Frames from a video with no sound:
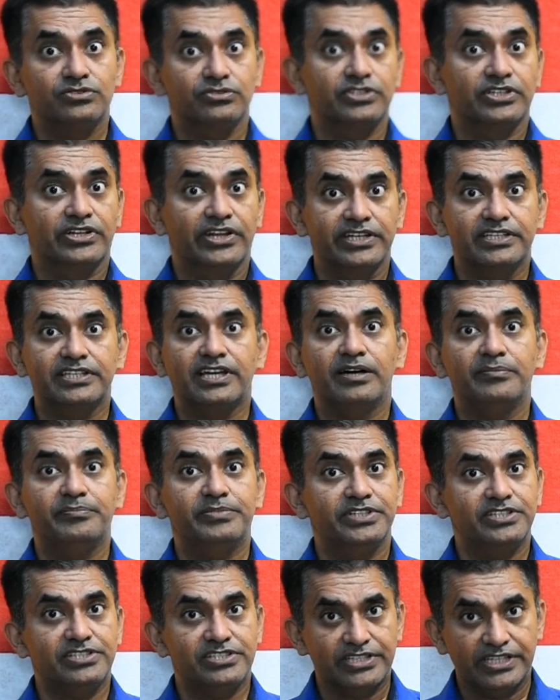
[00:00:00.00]
the Red
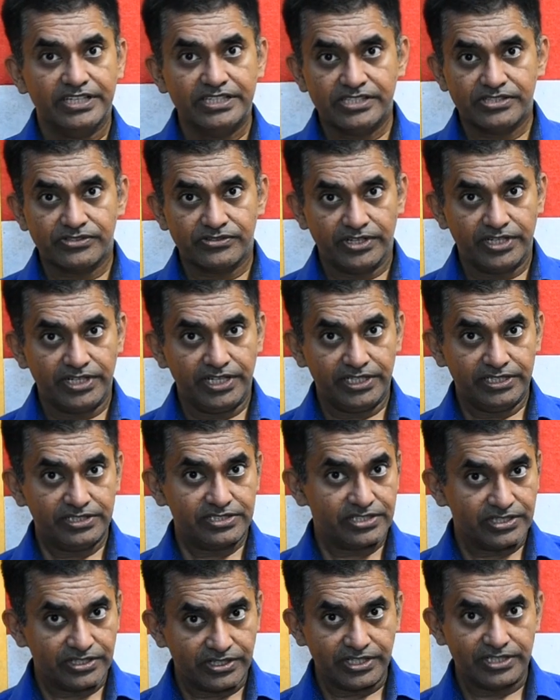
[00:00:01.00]
Carpet Sales Training
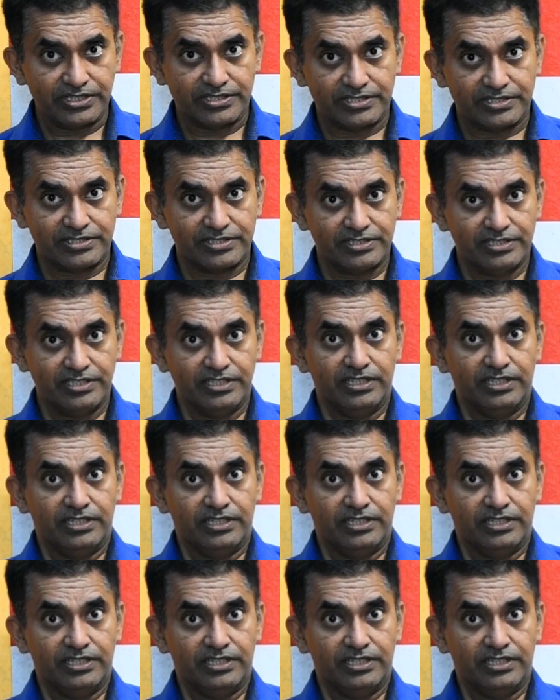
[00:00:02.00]
Series.